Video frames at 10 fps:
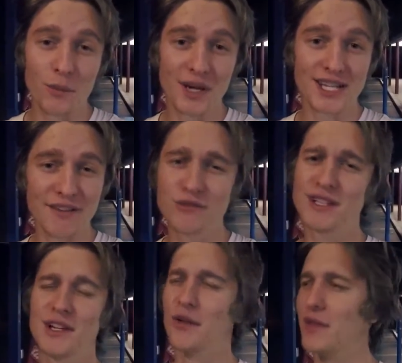We just haven't
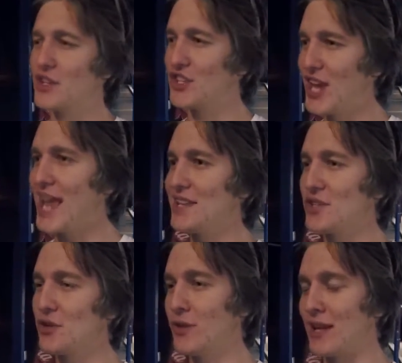really gotten the chance
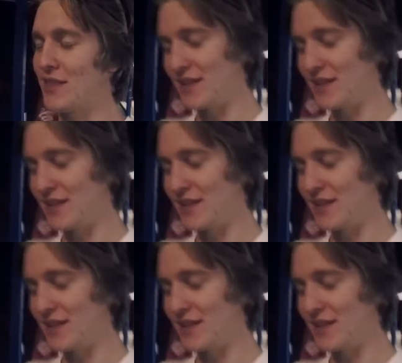to, like,